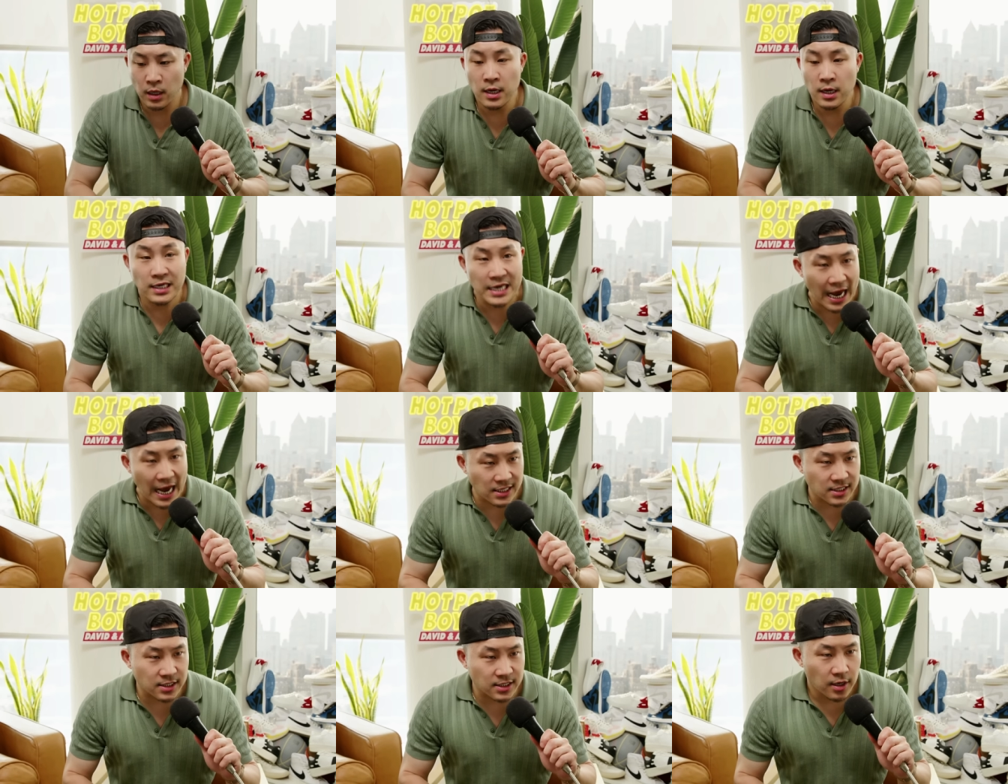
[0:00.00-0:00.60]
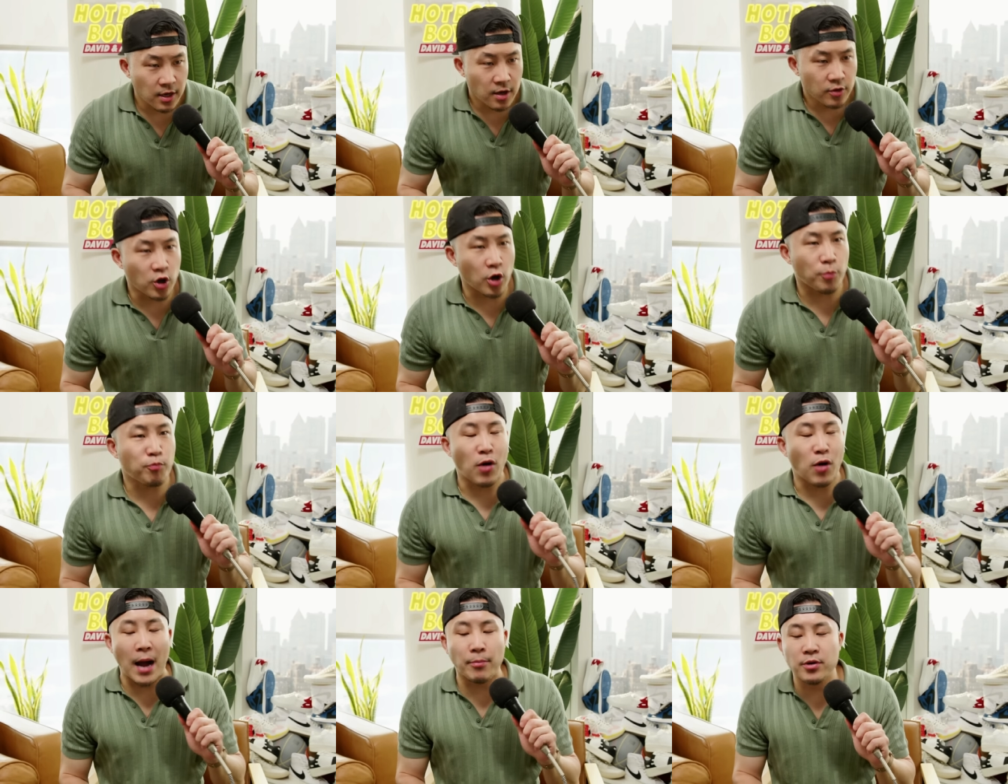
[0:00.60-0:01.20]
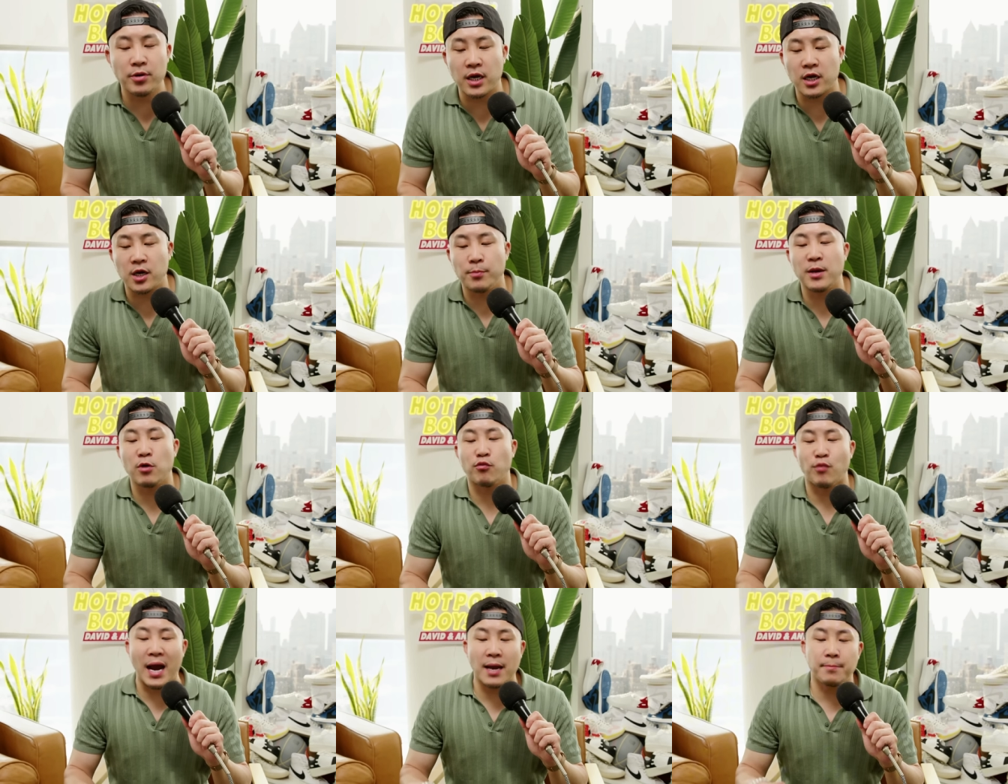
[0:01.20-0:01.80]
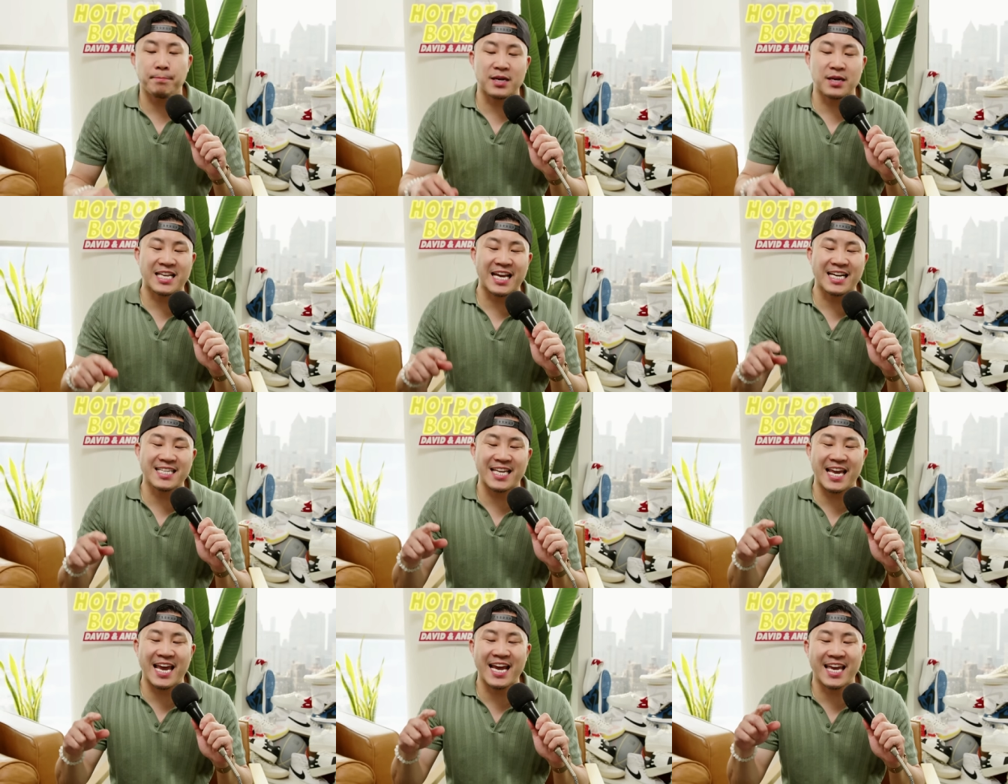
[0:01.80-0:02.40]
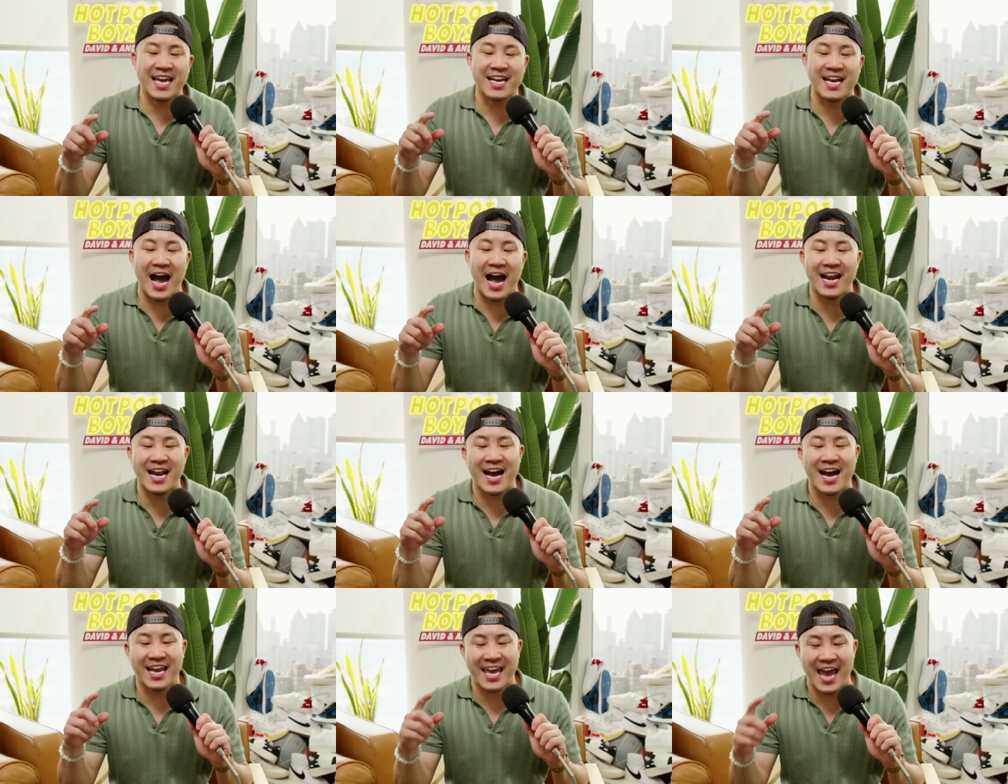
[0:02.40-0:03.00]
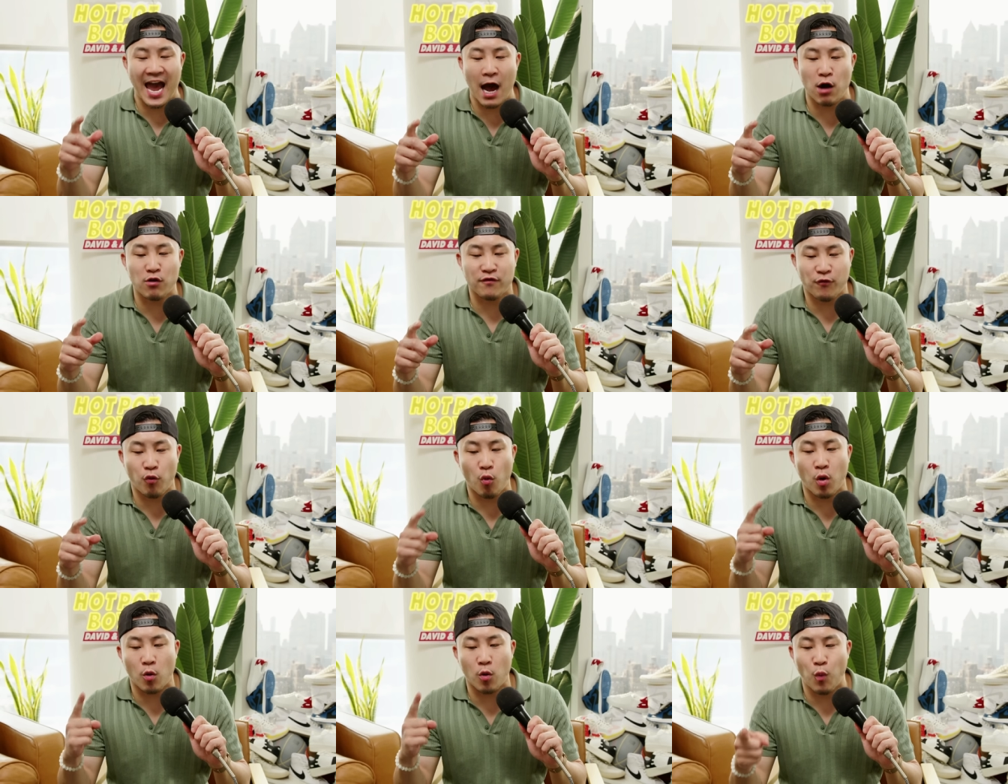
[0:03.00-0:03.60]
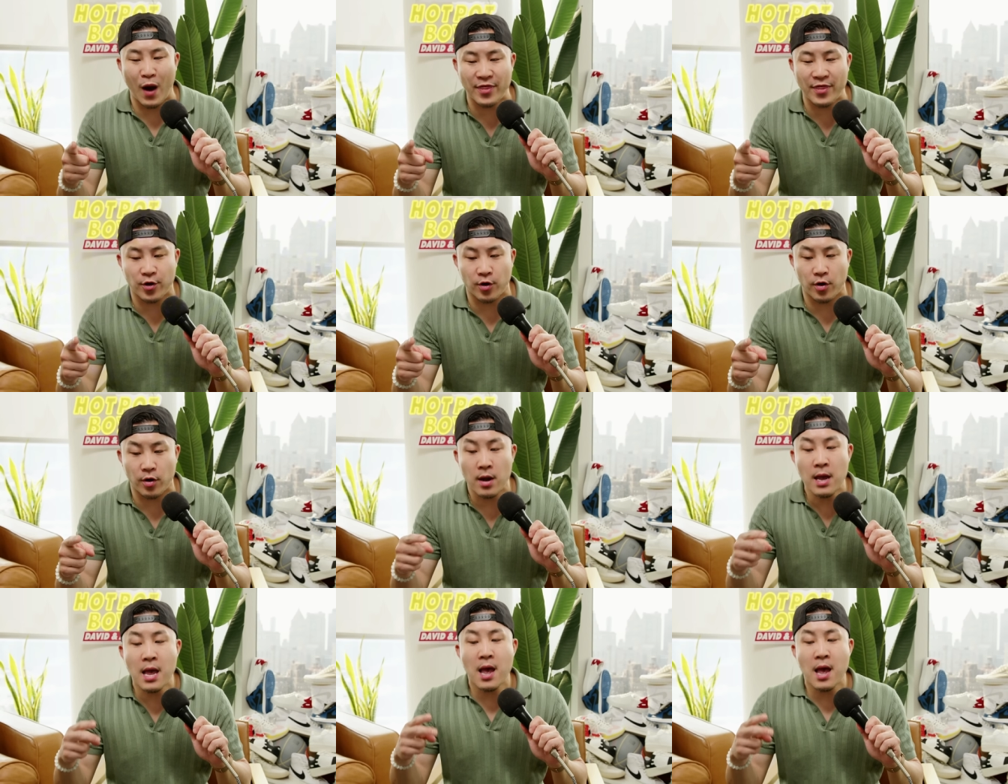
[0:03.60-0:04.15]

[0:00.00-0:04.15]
Yes, they're probably going to be right, but does it cannot account for weather,